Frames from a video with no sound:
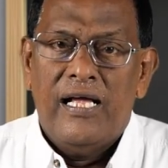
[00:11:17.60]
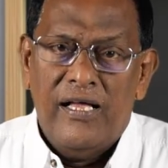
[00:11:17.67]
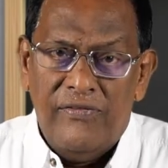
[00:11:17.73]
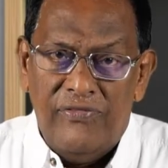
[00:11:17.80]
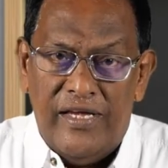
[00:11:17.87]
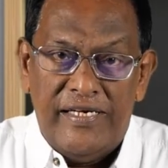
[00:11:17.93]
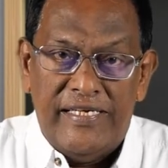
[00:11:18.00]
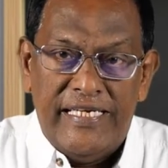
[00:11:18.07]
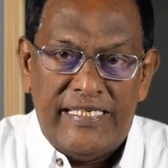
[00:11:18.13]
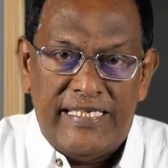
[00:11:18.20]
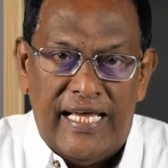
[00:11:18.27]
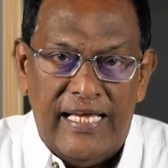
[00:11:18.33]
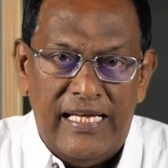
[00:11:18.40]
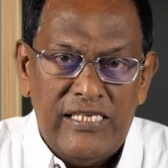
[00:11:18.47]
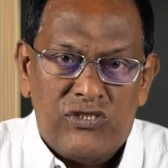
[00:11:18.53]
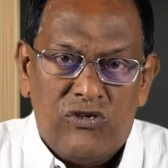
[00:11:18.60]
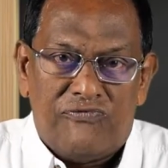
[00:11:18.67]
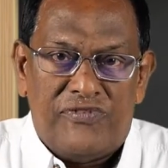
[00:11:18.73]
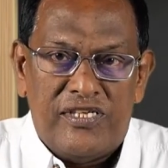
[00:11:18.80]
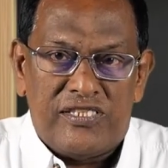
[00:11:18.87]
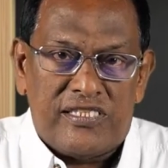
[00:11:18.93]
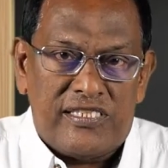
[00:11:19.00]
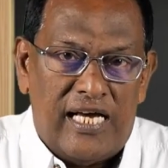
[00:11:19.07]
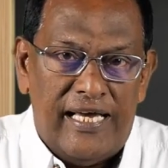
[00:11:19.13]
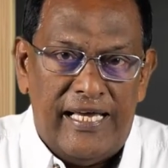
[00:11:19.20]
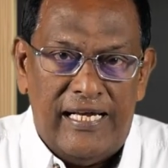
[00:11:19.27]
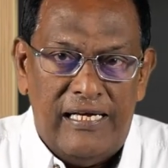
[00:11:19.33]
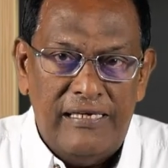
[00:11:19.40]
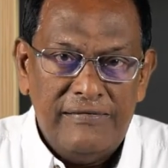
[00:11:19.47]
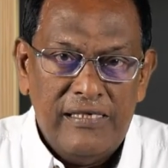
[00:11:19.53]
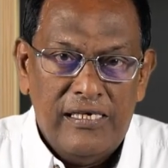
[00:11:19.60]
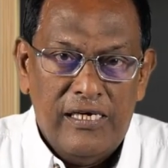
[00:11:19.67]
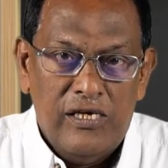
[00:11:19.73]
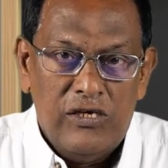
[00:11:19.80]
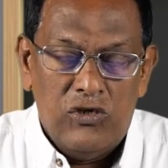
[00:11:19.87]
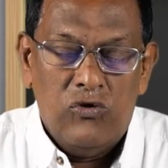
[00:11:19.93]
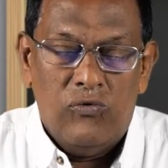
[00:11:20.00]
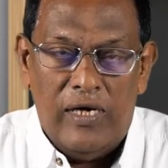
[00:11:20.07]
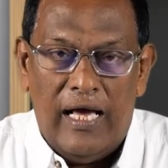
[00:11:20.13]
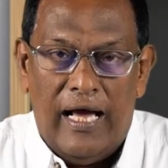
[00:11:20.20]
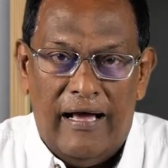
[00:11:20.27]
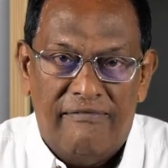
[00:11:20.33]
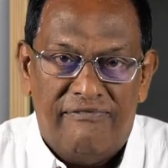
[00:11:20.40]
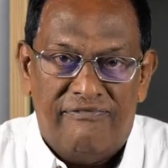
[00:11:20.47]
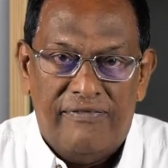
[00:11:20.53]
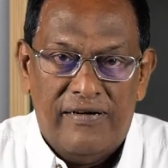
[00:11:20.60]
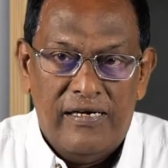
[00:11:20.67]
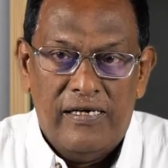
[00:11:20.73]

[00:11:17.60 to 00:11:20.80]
The details of this style you will have